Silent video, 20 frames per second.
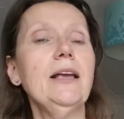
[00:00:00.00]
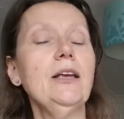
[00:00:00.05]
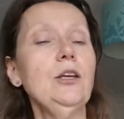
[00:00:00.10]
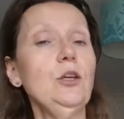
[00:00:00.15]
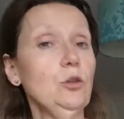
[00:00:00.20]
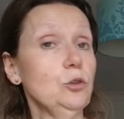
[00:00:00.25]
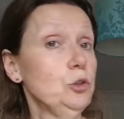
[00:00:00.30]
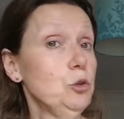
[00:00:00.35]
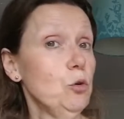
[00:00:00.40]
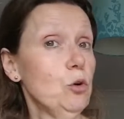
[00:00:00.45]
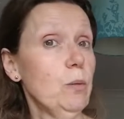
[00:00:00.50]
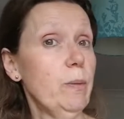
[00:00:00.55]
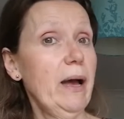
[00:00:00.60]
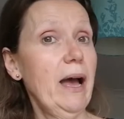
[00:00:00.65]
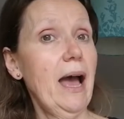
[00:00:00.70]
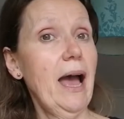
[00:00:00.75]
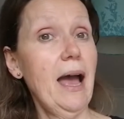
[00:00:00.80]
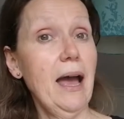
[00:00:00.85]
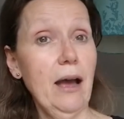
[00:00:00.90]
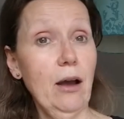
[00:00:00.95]
You'll talk about
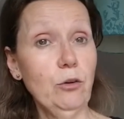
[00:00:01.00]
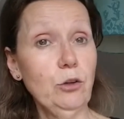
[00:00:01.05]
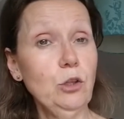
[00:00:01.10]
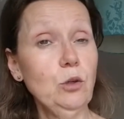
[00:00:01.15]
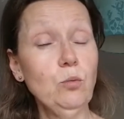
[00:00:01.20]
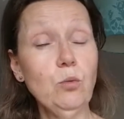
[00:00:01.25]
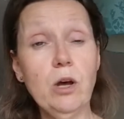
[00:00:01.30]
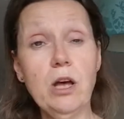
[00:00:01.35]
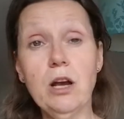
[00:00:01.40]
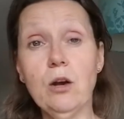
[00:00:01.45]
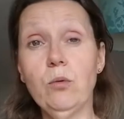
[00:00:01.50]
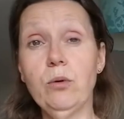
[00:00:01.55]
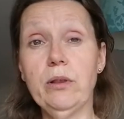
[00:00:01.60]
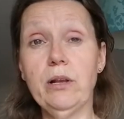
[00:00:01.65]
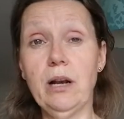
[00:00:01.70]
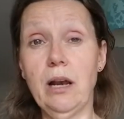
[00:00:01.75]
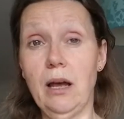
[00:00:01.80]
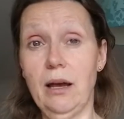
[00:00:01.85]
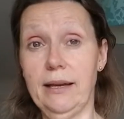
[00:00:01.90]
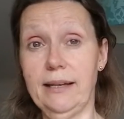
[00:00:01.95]
how you work with
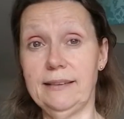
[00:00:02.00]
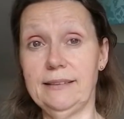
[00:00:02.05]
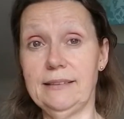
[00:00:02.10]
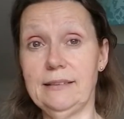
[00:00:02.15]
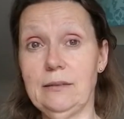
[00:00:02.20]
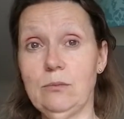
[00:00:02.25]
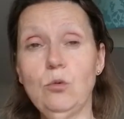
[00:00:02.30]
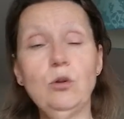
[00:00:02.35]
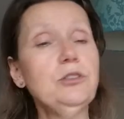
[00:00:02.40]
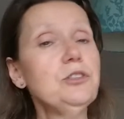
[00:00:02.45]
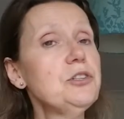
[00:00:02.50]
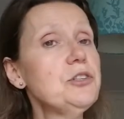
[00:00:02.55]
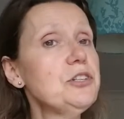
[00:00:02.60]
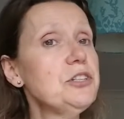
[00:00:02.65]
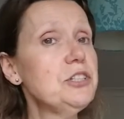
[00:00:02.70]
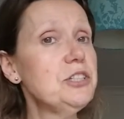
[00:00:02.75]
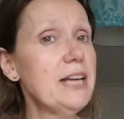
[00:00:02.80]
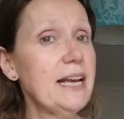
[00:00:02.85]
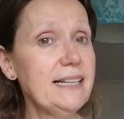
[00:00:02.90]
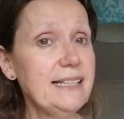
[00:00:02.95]
clients. What's the
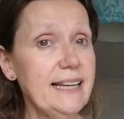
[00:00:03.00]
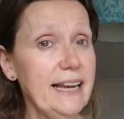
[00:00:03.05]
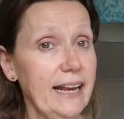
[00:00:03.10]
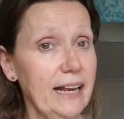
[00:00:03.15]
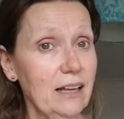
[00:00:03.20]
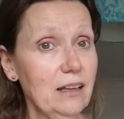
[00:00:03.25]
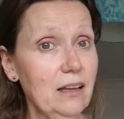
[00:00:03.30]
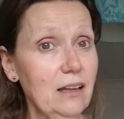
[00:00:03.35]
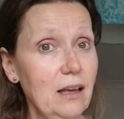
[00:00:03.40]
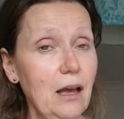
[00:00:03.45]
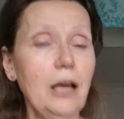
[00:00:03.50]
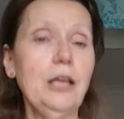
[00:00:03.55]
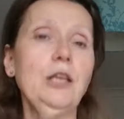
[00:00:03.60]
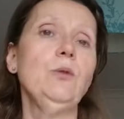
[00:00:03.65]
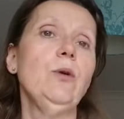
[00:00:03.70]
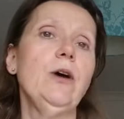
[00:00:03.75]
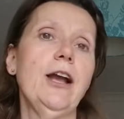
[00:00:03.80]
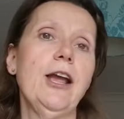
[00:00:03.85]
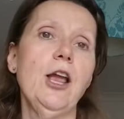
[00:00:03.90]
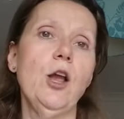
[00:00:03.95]
setting? Are you
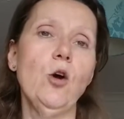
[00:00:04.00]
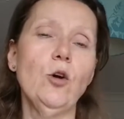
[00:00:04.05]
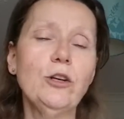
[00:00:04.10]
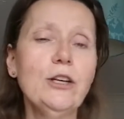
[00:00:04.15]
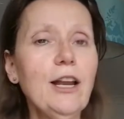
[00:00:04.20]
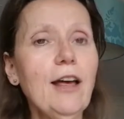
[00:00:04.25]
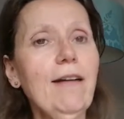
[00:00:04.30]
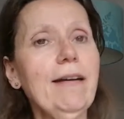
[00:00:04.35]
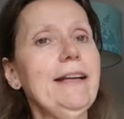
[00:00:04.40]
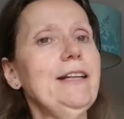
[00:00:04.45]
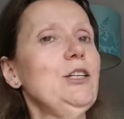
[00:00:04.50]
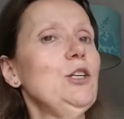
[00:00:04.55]
working online?